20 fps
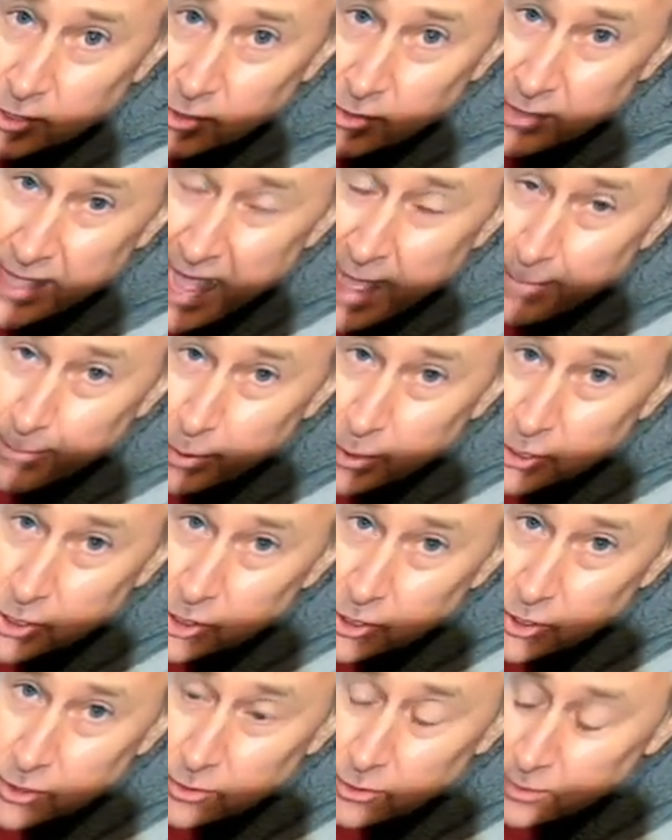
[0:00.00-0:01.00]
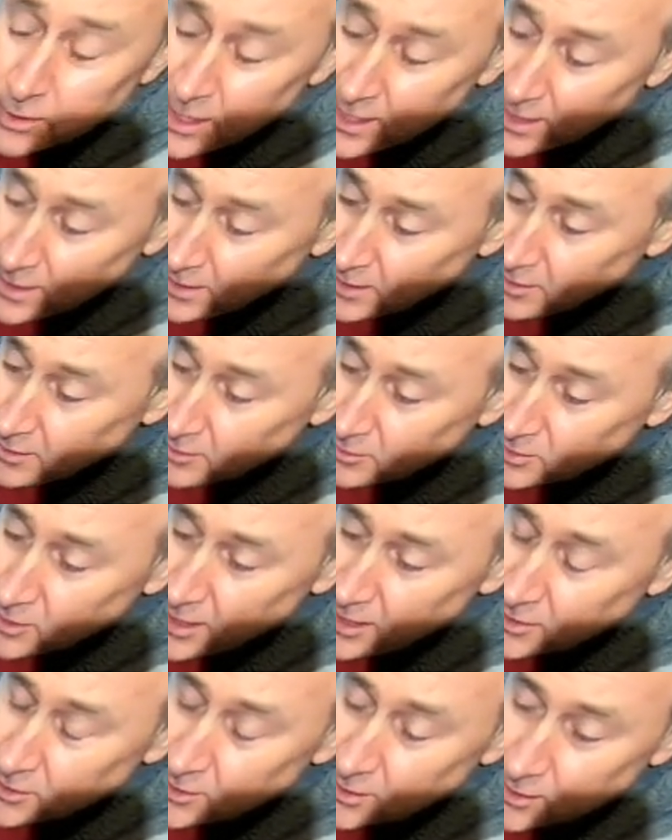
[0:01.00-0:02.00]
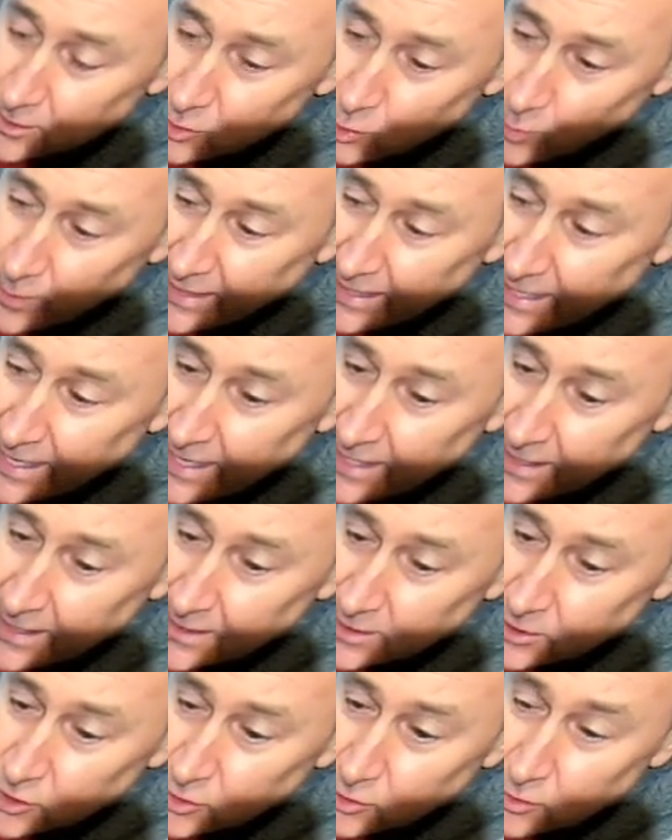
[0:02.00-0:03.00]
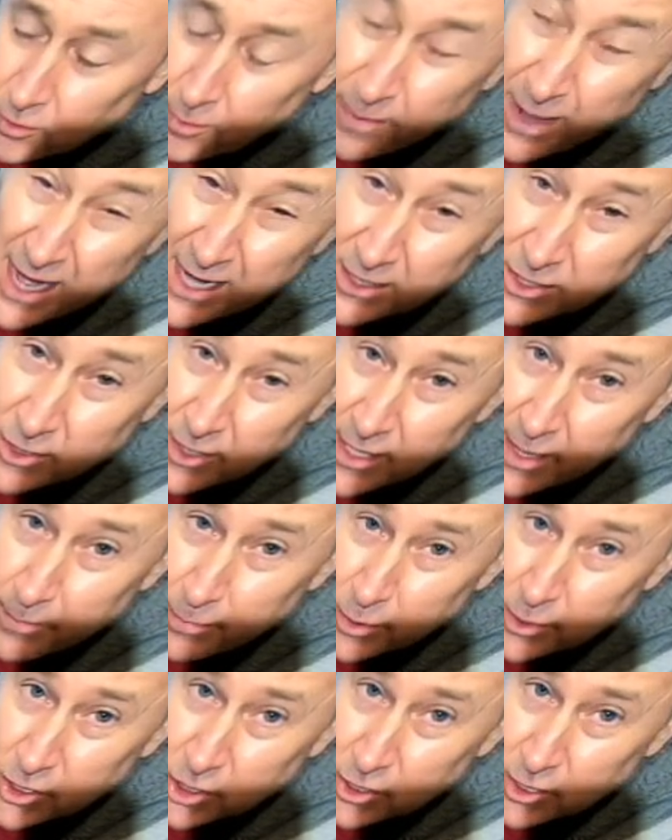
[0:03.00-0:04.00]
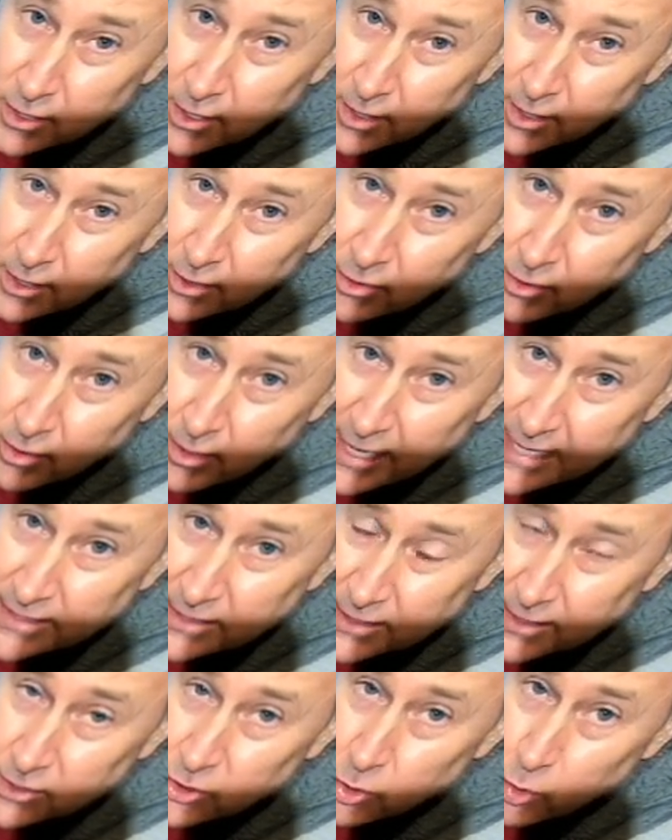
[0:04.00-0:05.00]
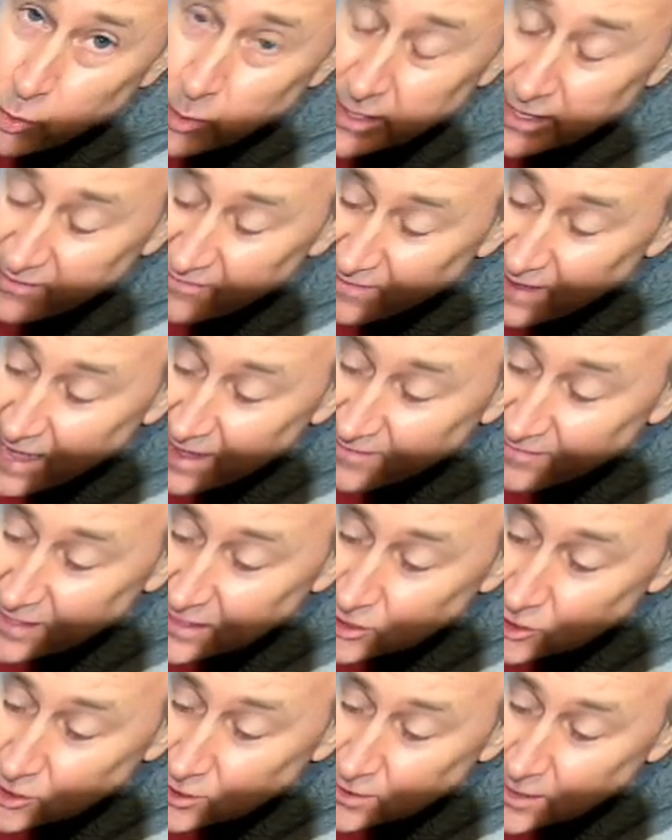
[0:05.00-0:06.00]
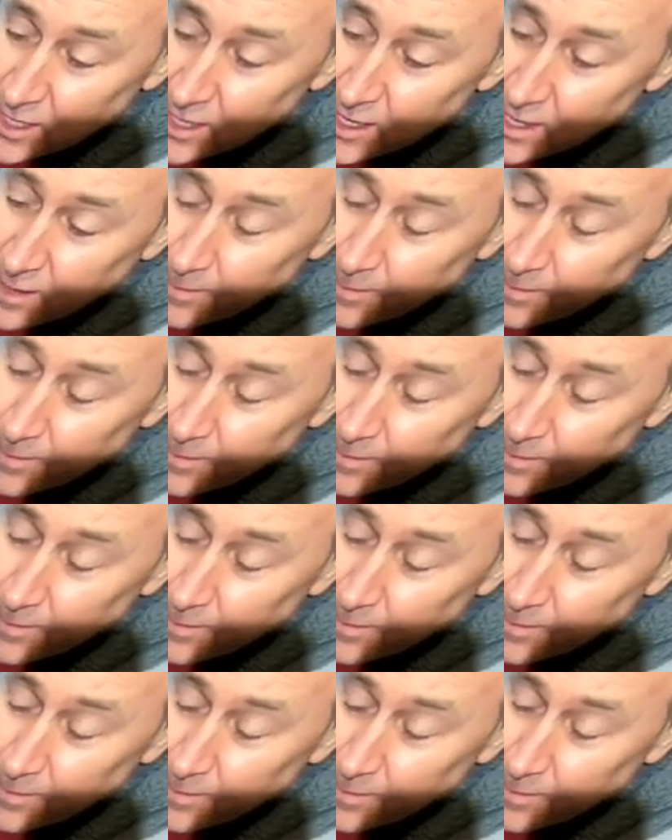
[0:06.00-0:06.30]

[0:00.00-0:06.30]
So that puts you, it's a 28-inch toolbox, so that puts you a little less than 25 inches.